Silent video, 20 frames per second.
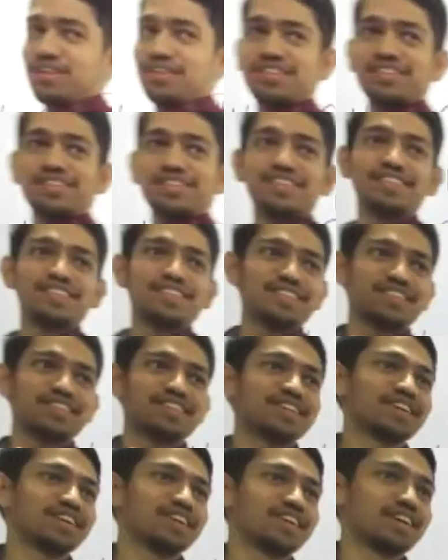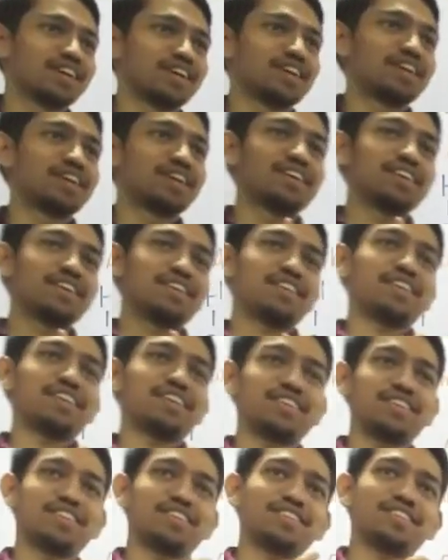you will learn,
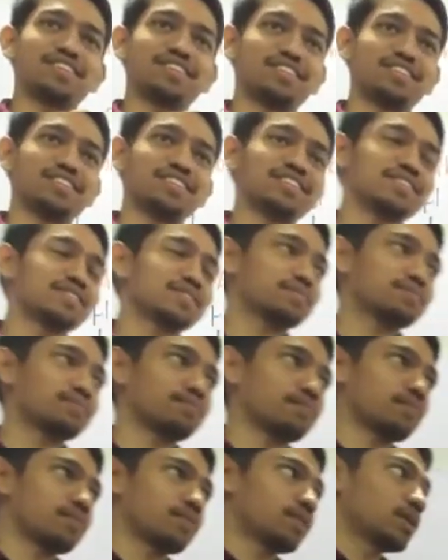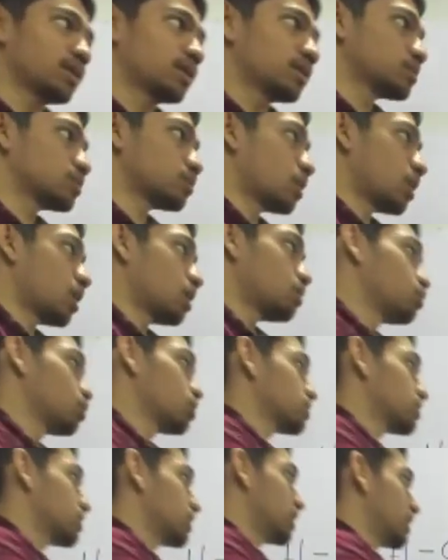right? So
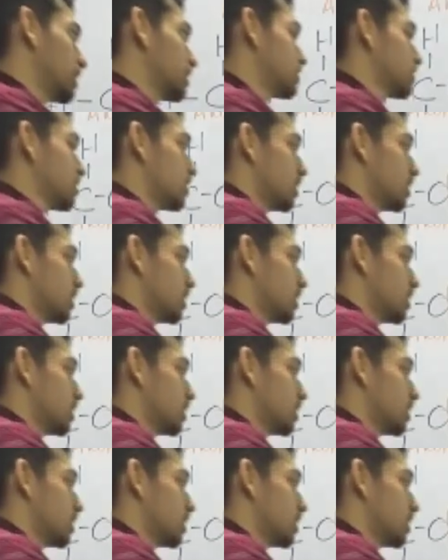carboxylic